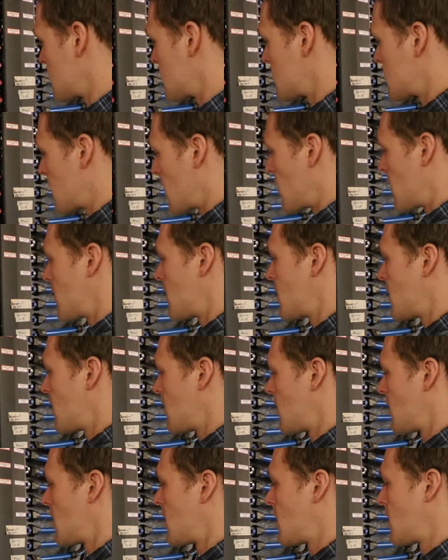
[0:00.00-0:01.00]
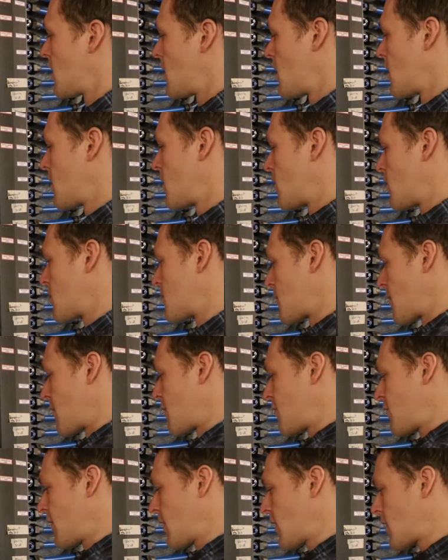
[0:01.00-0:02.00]
started with my
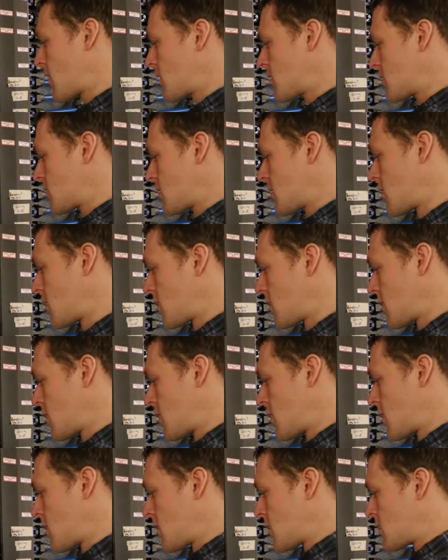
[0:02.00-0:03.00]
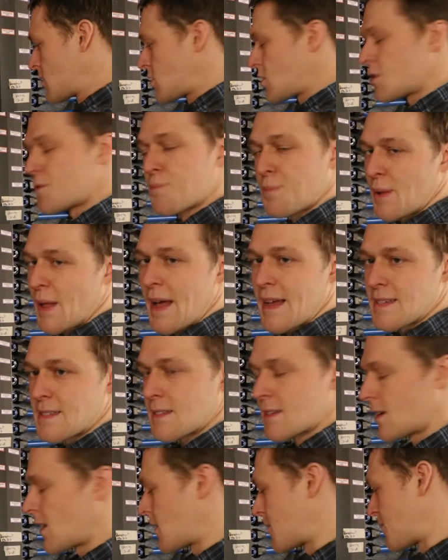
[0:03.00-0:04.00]
fingers. It's just
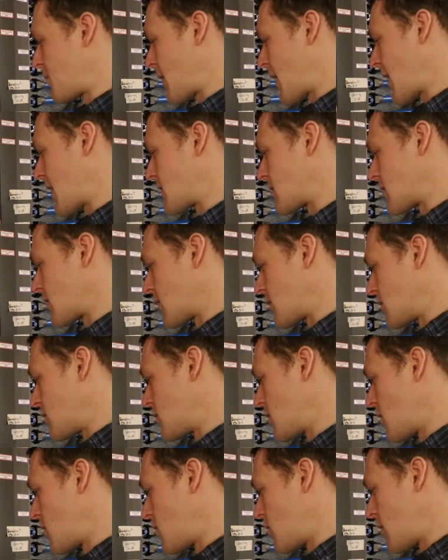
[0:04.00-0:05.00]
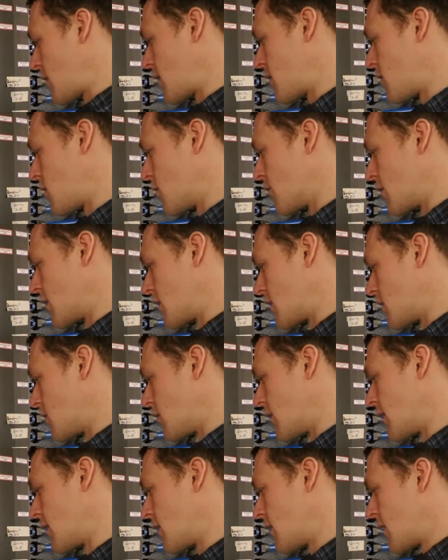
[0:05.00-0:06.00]
plastic on plastic. You don't want to
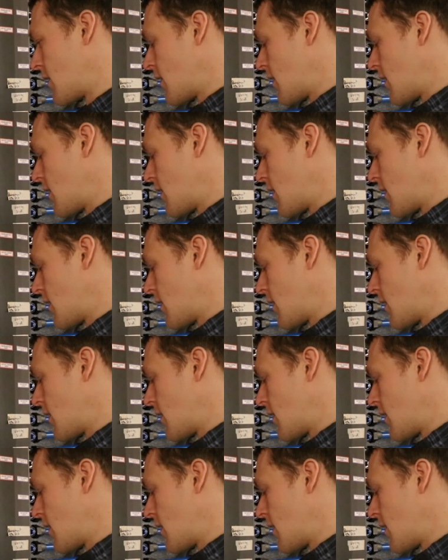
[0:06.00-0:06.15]
overdo it.